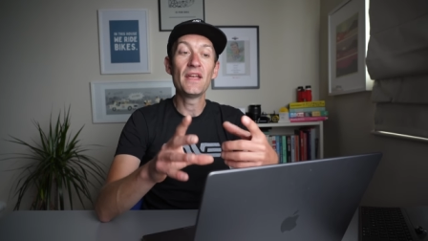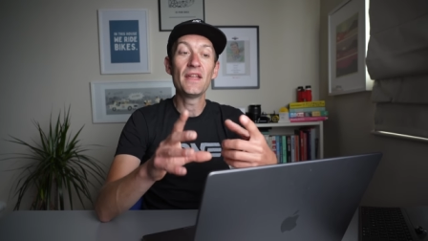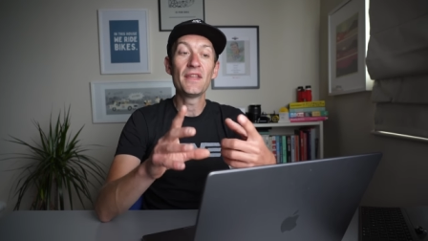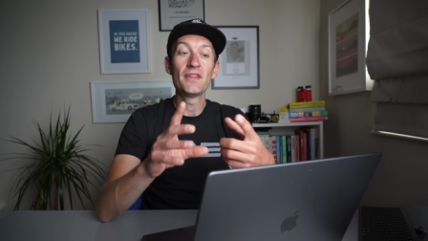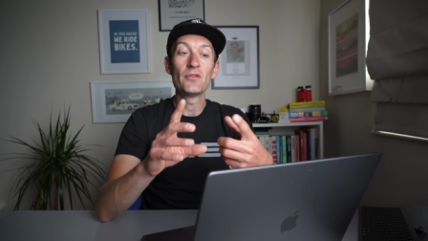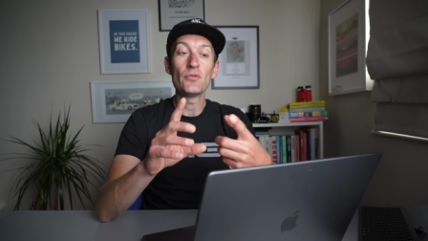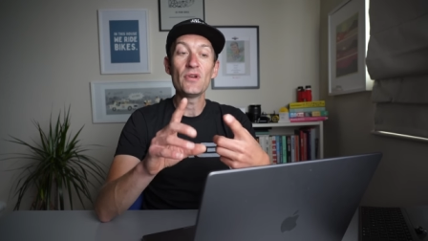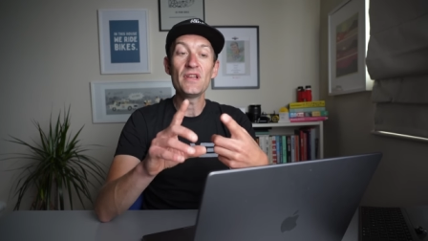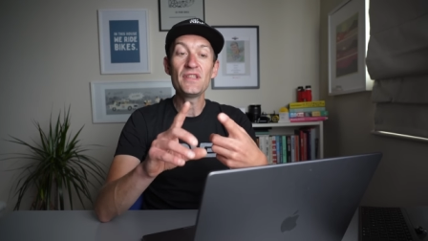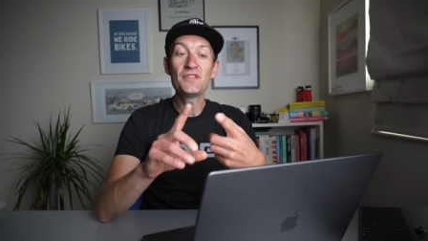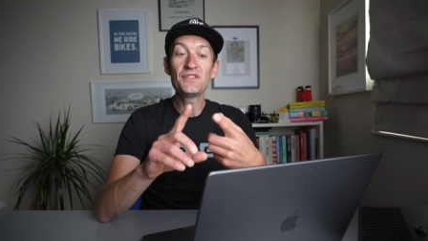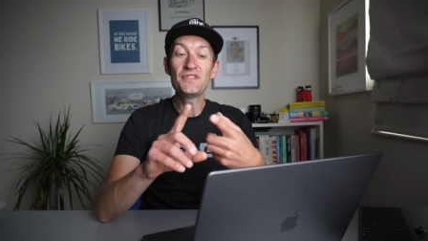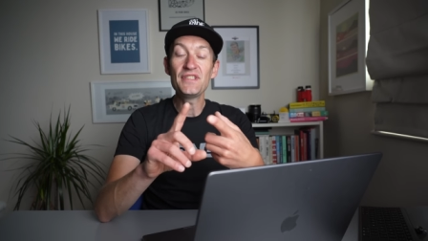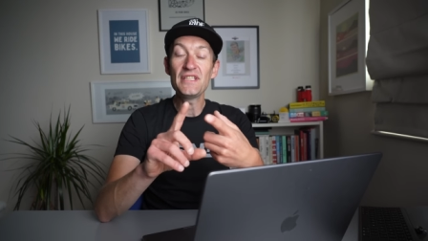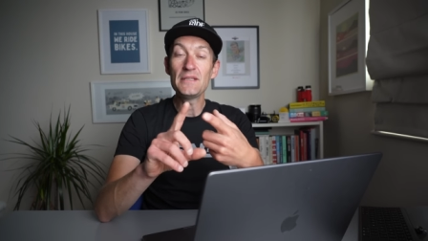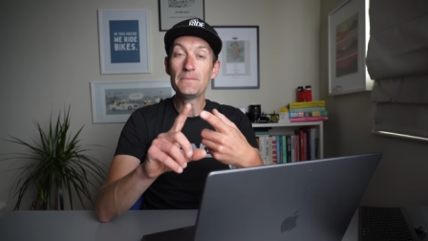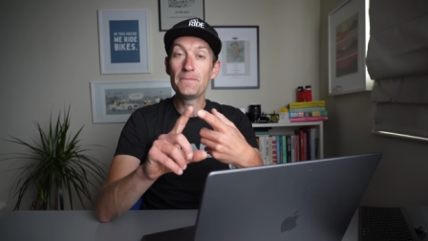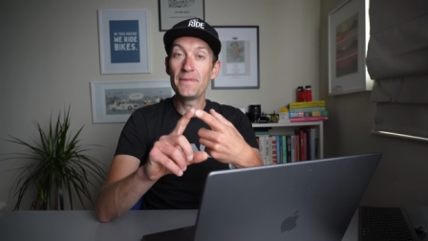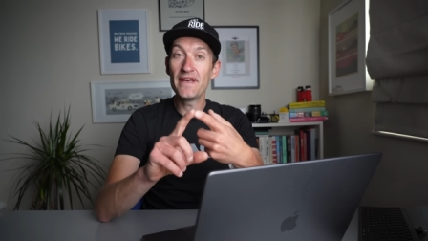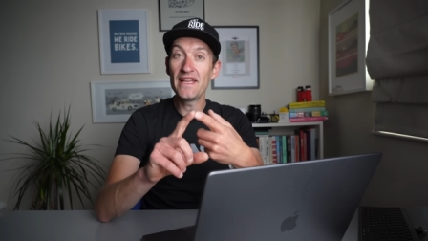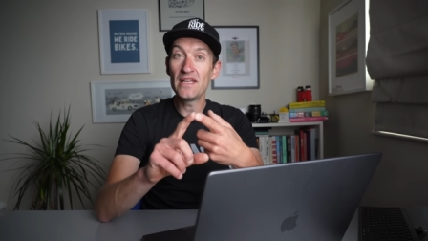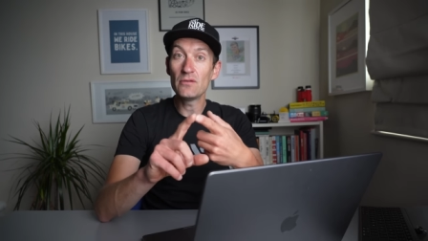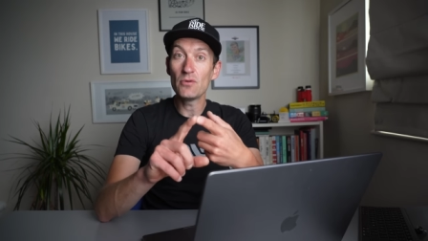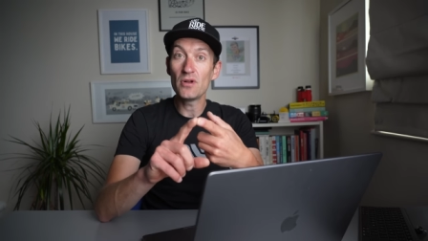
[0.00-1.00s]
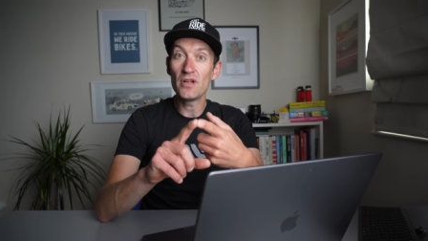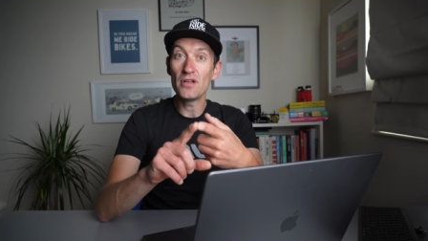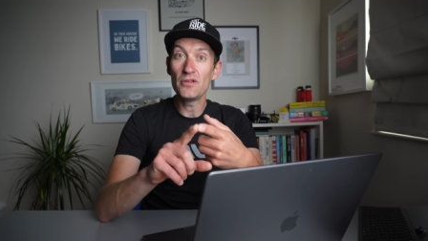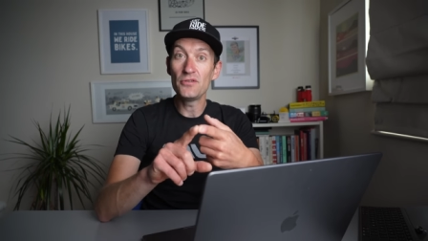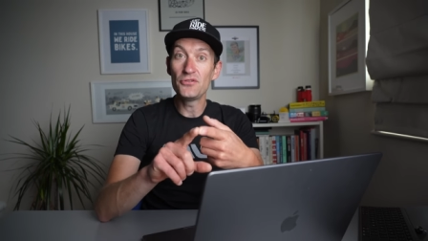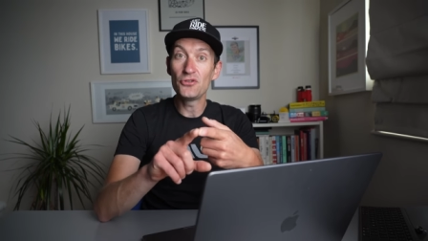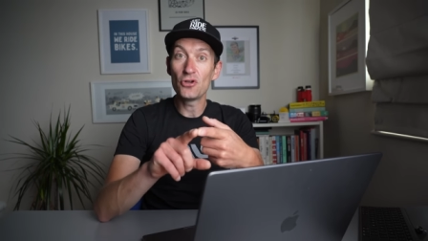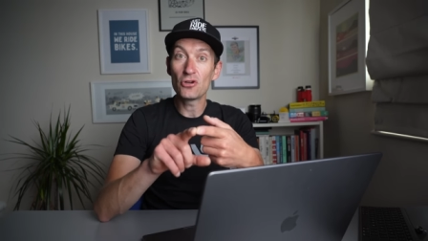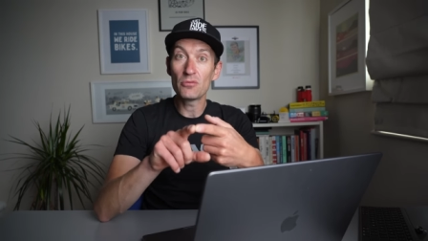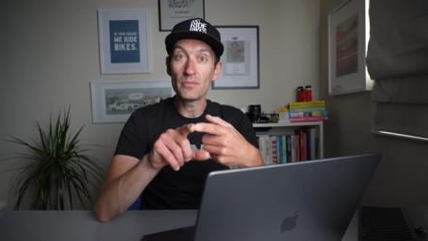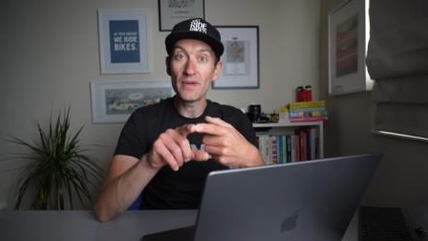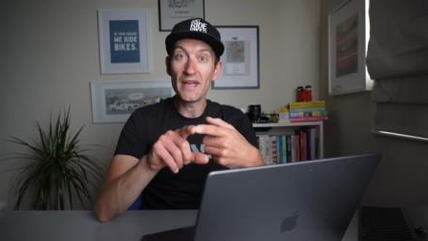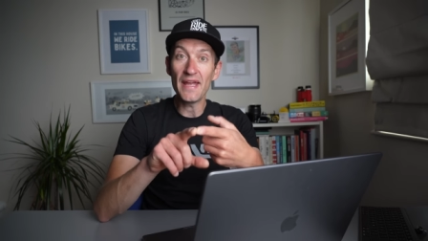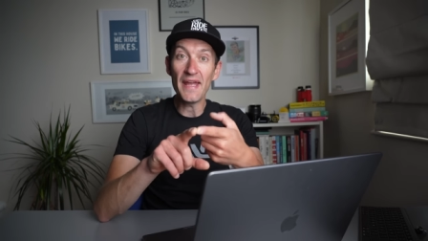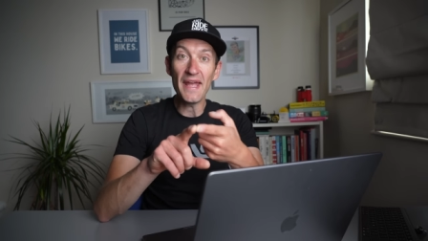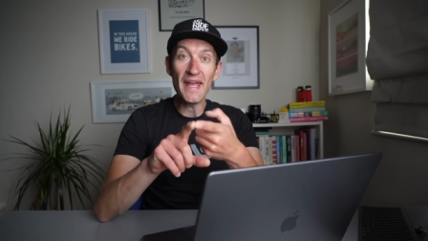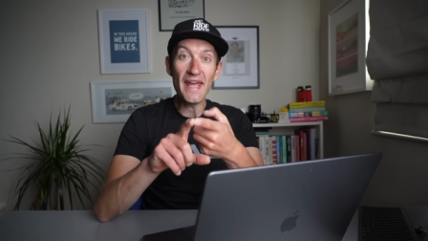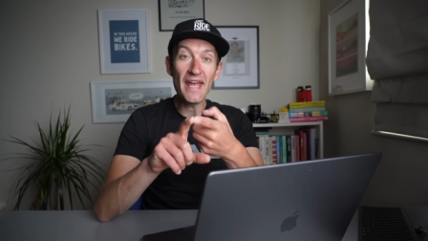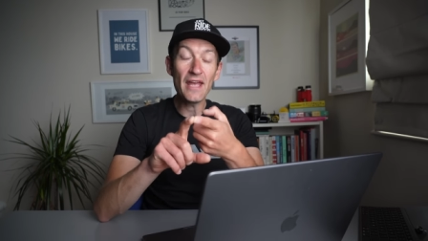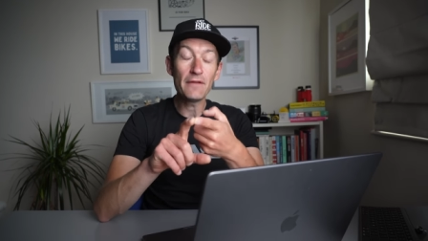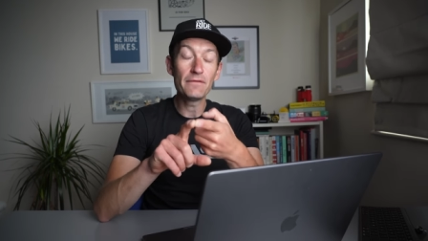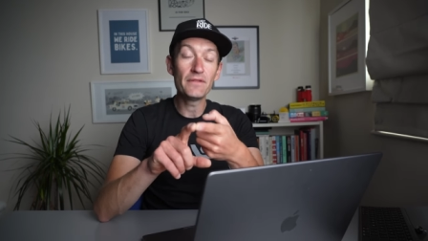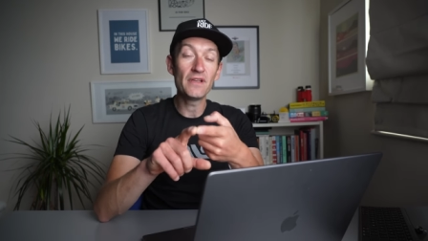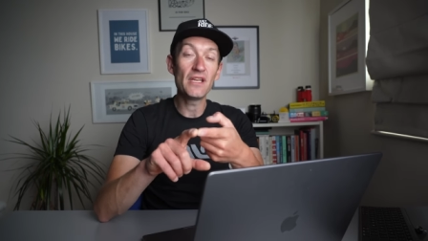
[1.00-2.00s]
There is the Pinarello Dogma
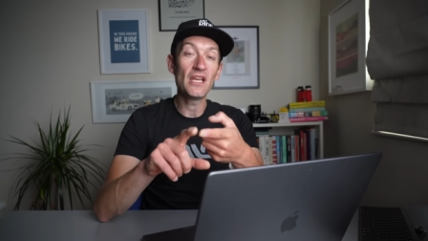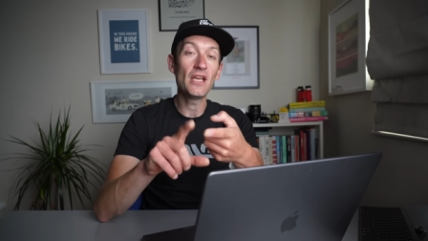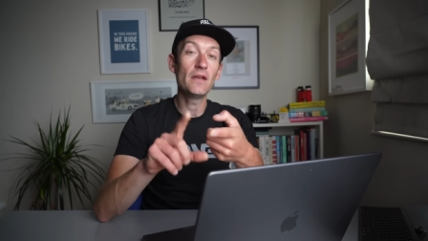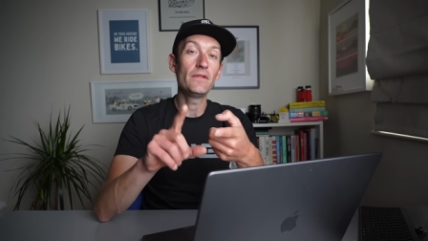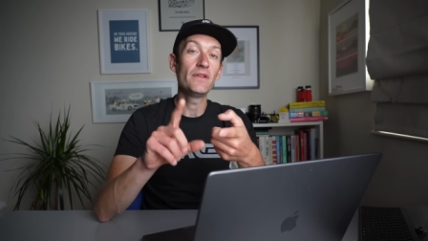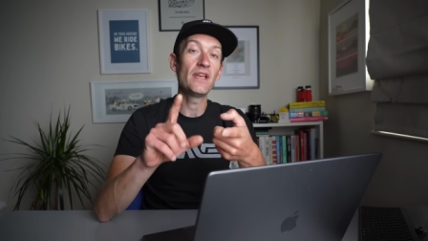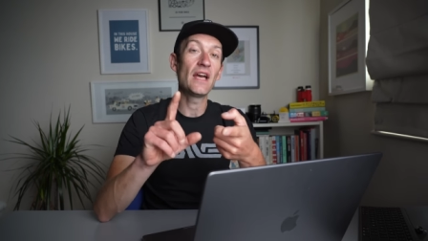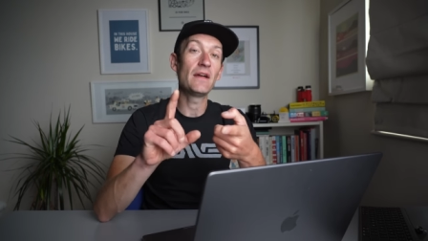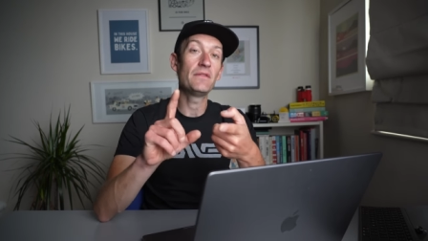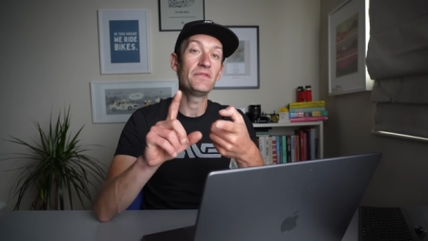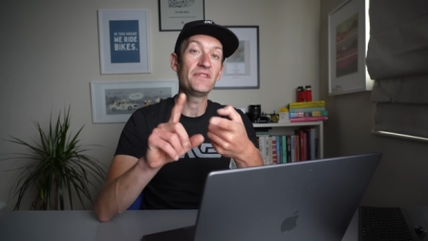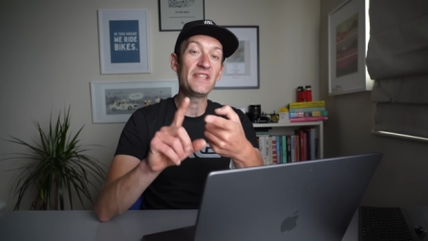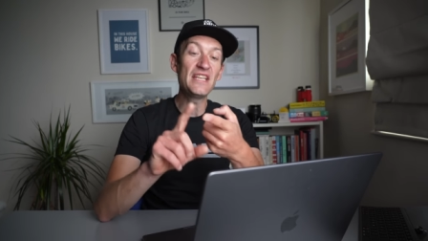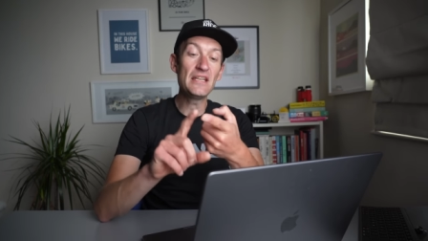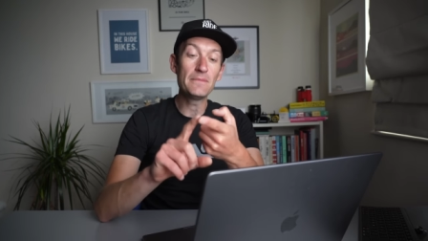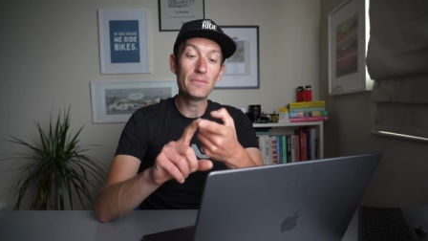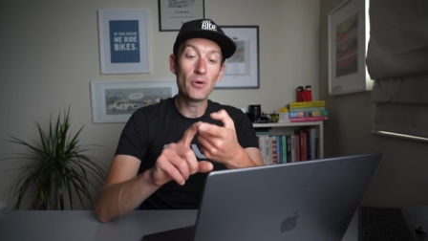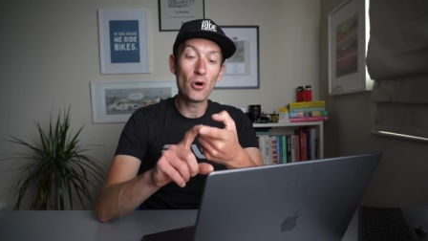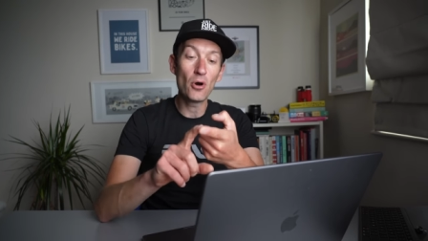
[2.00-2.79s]
F if you have deep